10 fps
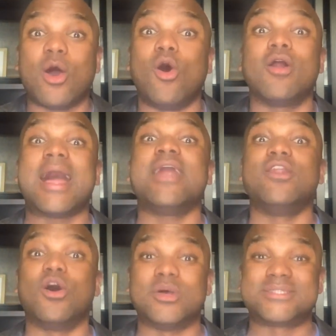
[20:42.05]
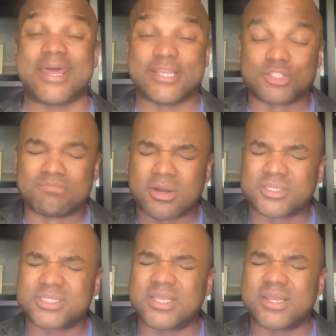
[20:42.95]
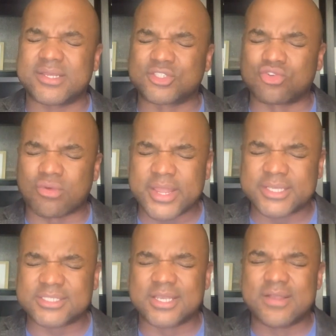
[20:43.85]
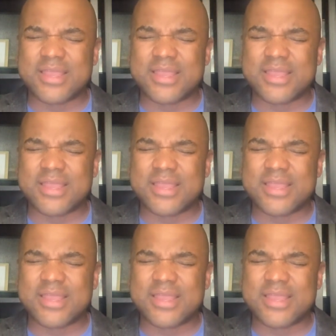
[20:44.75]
All I know is that his mercy and his grace